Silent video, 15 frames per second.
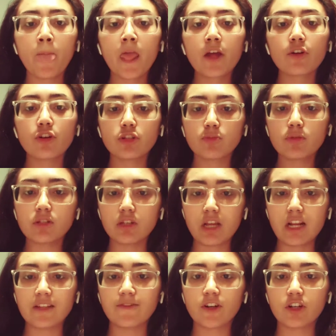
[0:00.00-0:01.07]
CRISPR
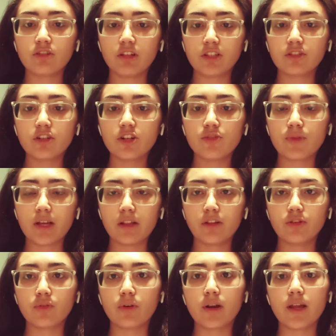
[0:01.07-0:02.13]
stands for Clustered
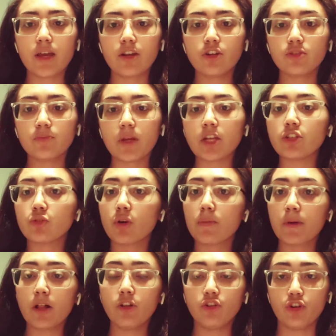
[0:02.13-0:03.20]
Regulatory Interspace
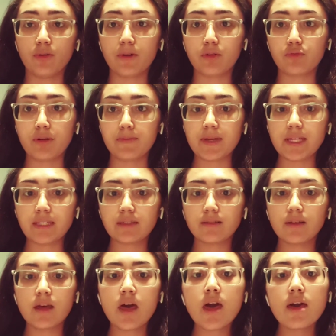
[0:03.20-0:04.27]
Short Palindromic Repeats.